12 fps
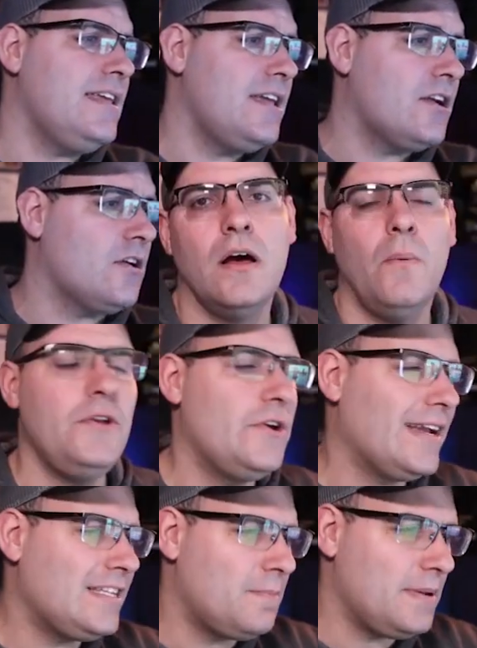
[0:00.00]
here, when you
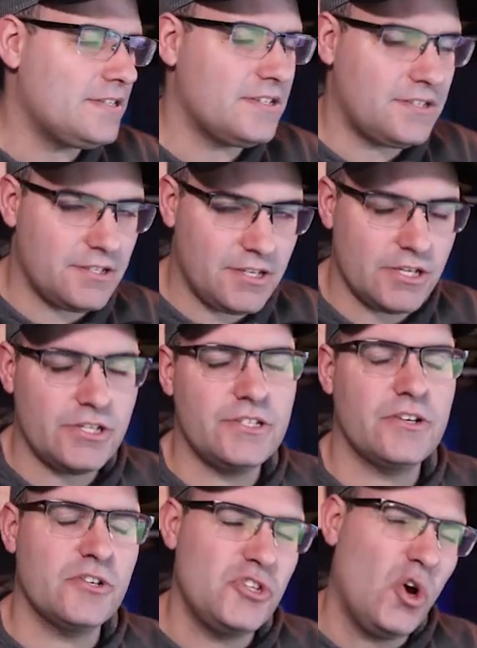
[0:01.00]
get to business decisions,
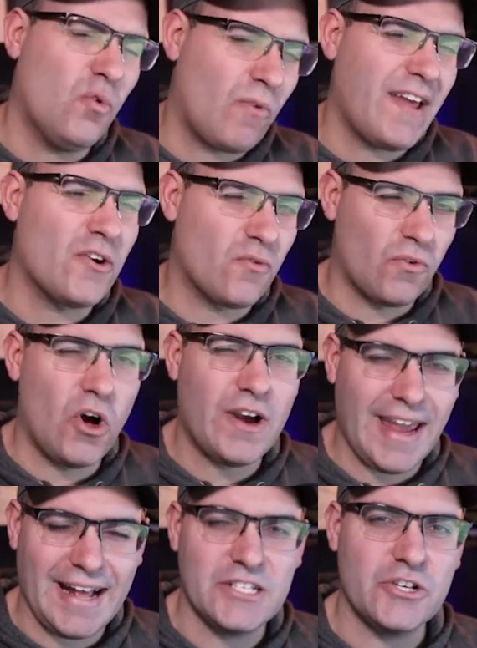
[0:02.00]
there's no right or wrong
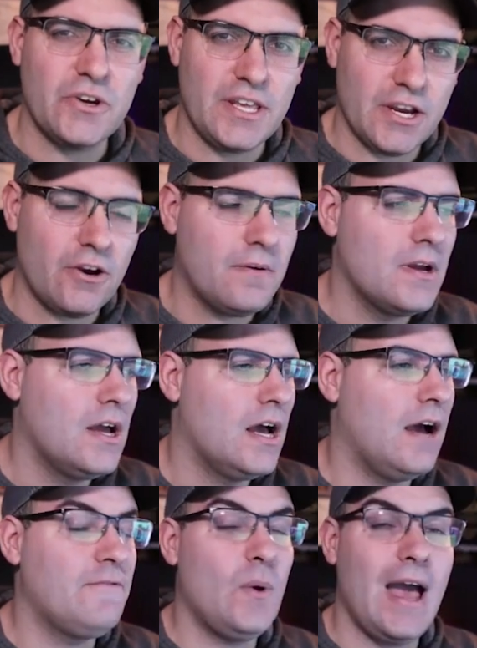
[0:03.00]
answer here. Uh,
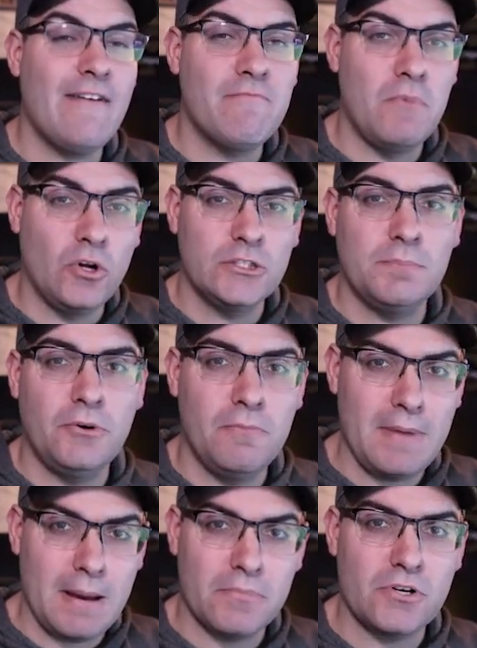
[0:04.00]
if you have multiple
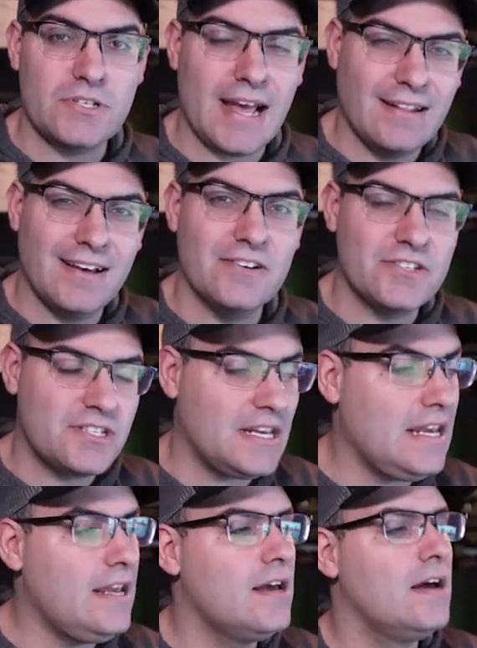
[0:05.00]
members,
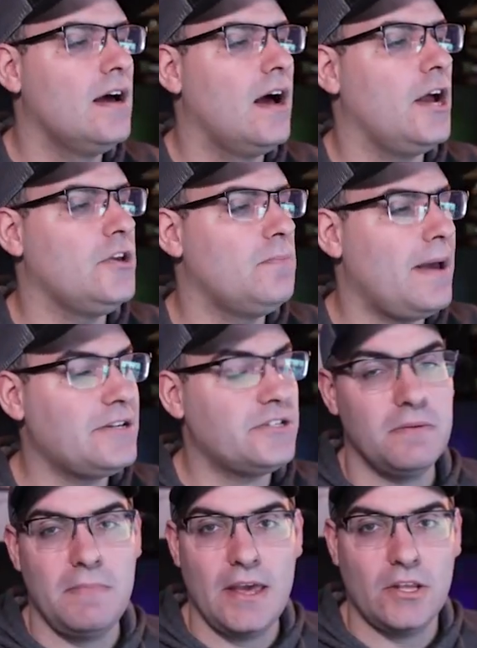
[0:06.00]
LLC, uh, you
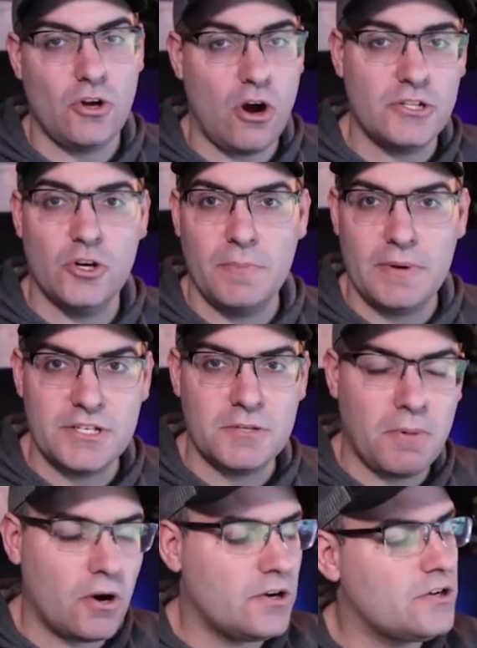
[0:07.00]
basically make talk to your business
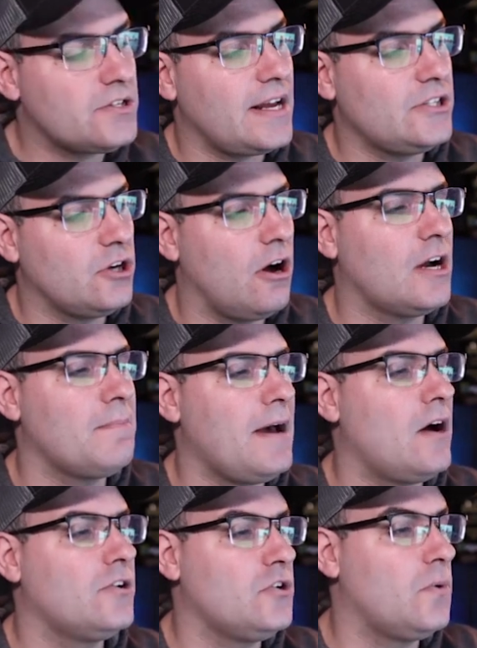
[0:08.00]
partners and talk
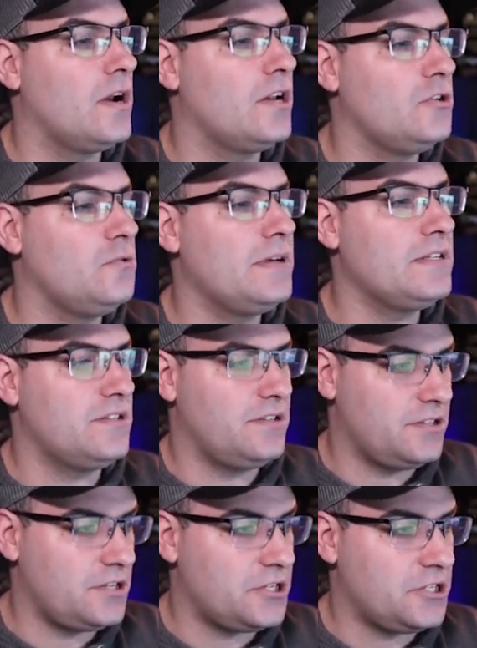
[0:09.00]
about do you want to do business
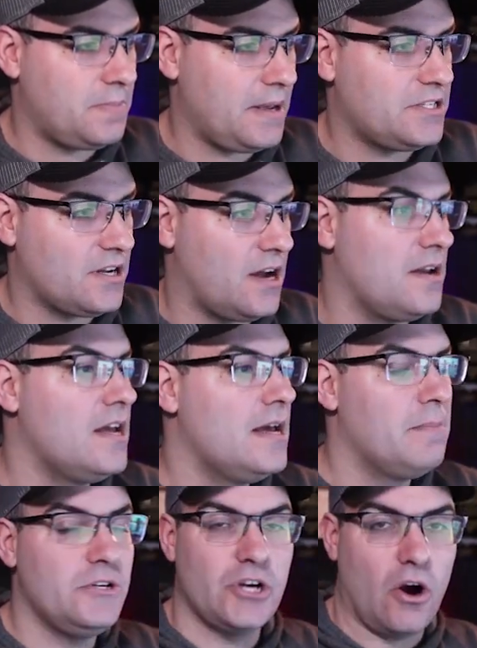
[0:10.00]
decisions based on
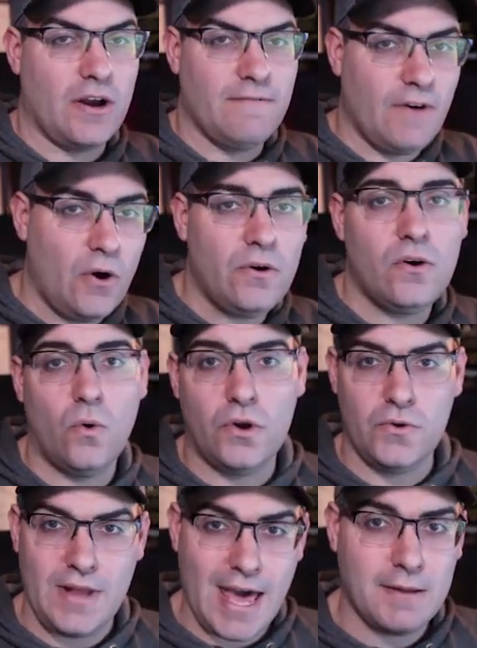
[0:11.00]
majority vote or
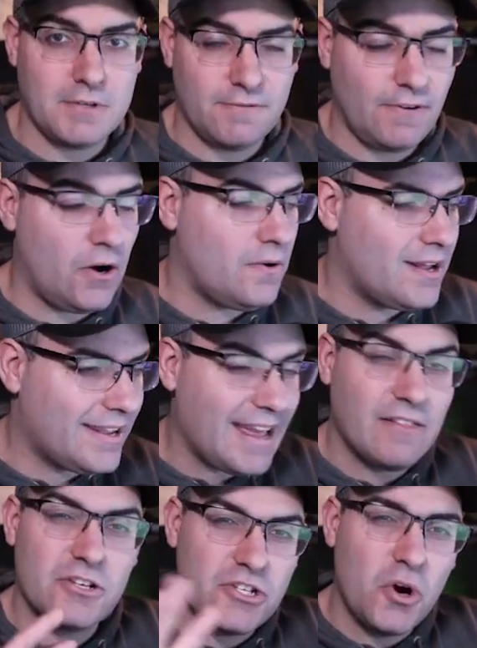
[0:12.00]
unanimous vote.
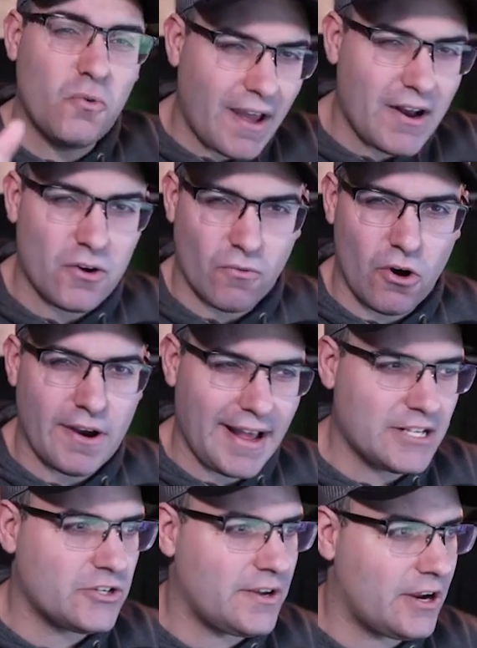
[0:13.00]
Again, there's no right or wrong
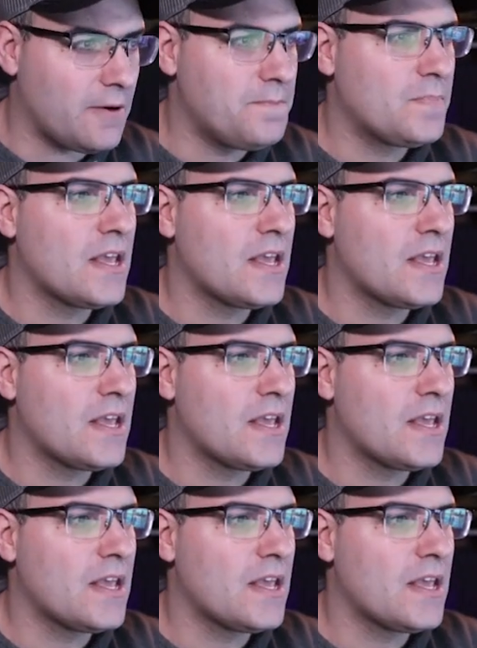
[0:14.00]
answer here.